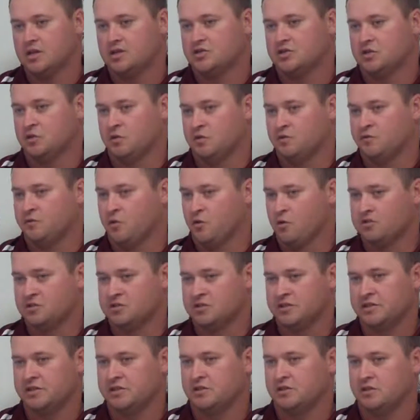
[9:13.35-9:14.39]
So
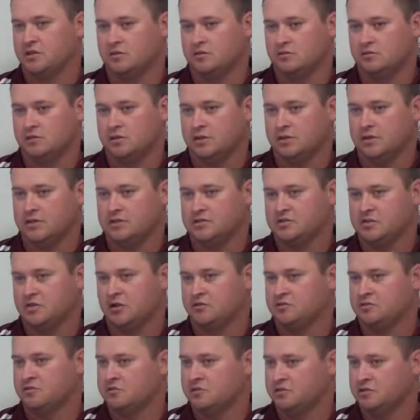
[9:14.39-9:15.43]
unfortunately, I
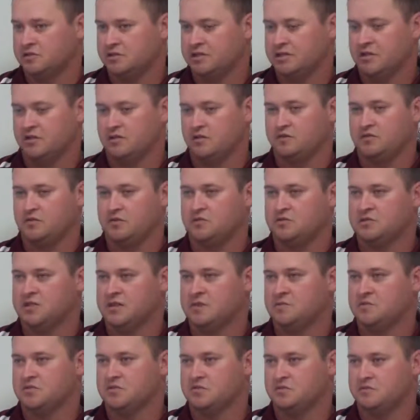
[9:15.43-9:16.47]
talked to Liddell a few
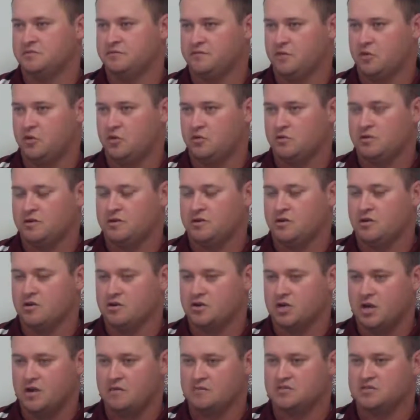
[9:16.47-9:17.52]
times on the phone in our
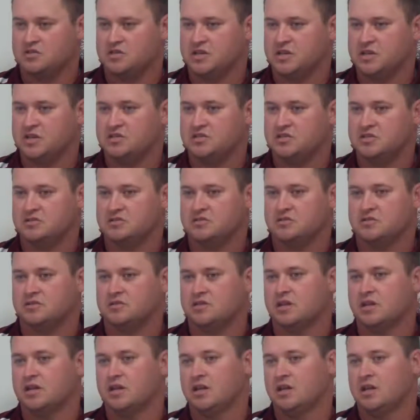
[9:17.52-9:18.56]

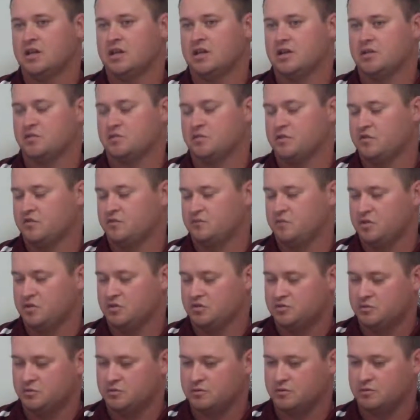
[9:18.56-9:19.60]
conversations, and we've
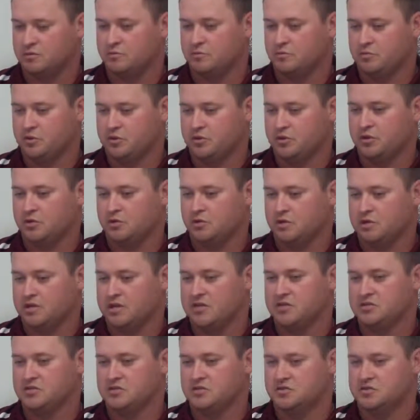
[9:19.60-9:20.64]
built a pretty good
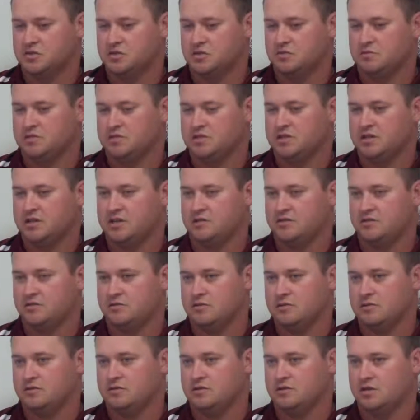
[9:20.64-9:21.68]
relationship together,
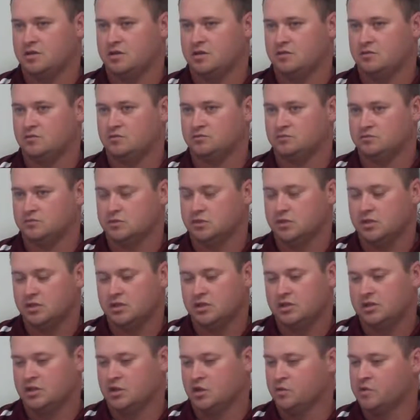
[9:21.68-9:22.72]
and
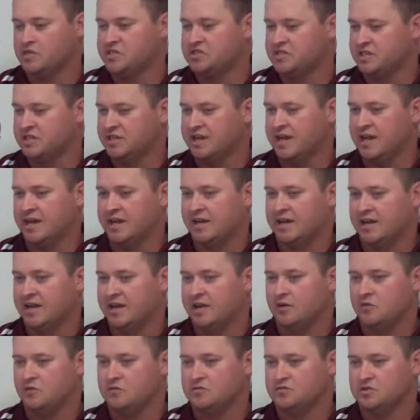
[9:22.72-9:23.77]
we see eye to
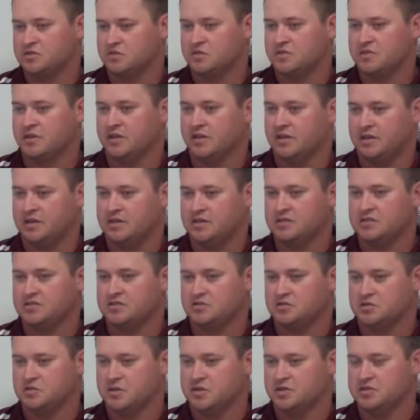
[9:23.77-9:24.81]
eye on some things,
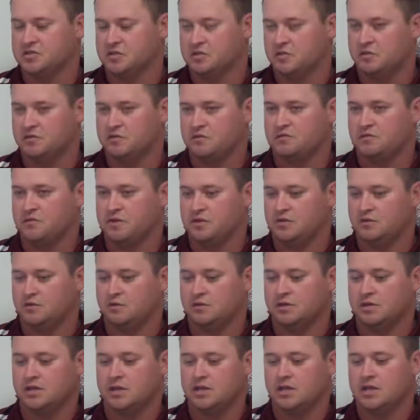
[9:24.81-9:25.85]
especially on the
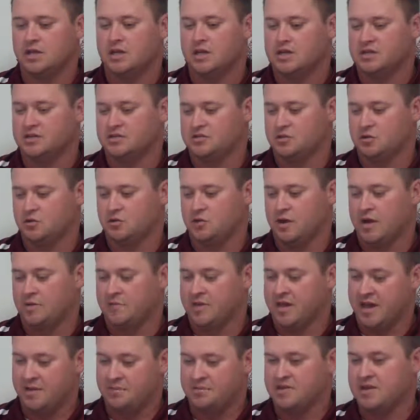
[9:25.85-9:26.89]
field. And so
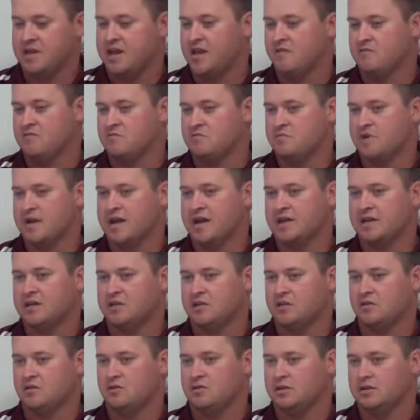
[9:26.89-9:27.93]
I'm happy to have him back
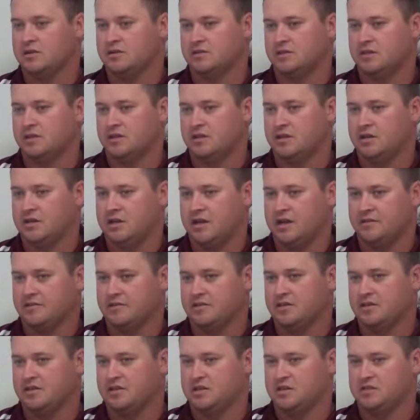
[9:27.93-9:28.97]
here, and I
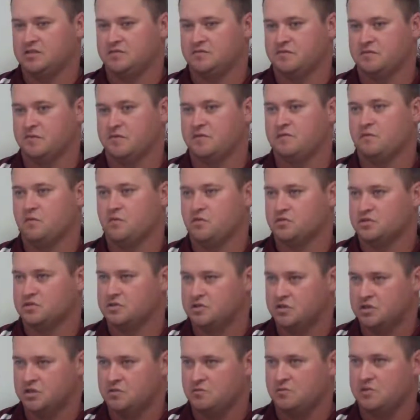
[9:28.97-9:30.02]
think he's very
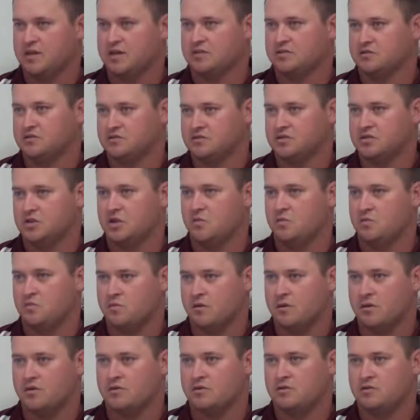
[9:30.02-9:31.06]
fortunate to come back to his alma
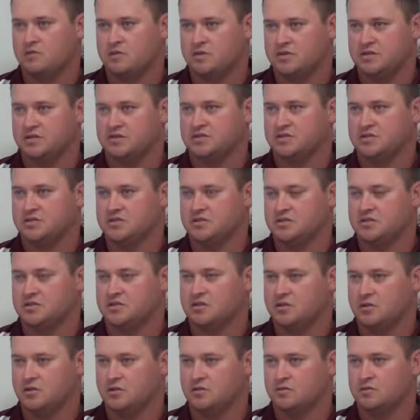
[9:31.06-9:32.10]
mater and be an
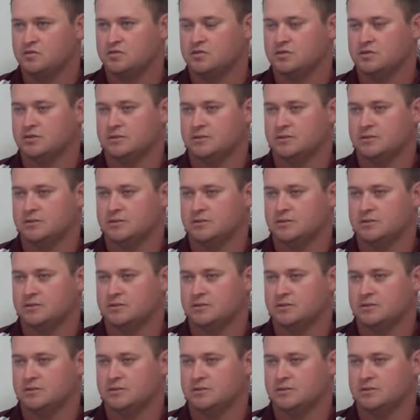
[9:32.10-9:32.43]
assistant coach.